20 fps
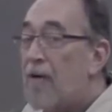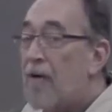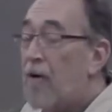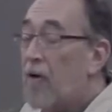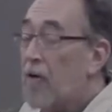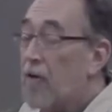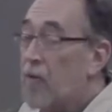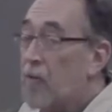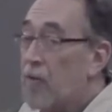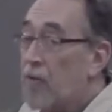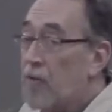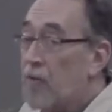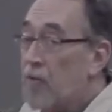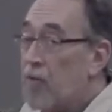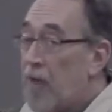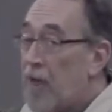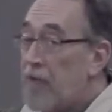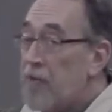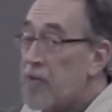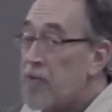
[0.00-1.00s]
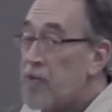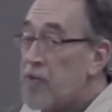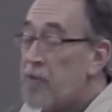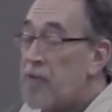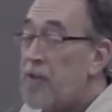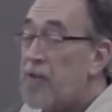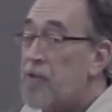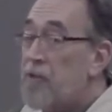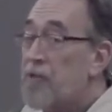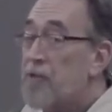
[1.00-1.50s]
or would rather
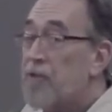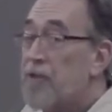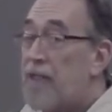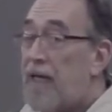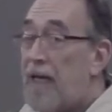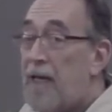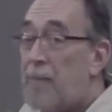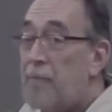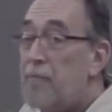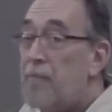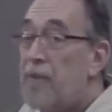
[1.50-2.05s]
spend your time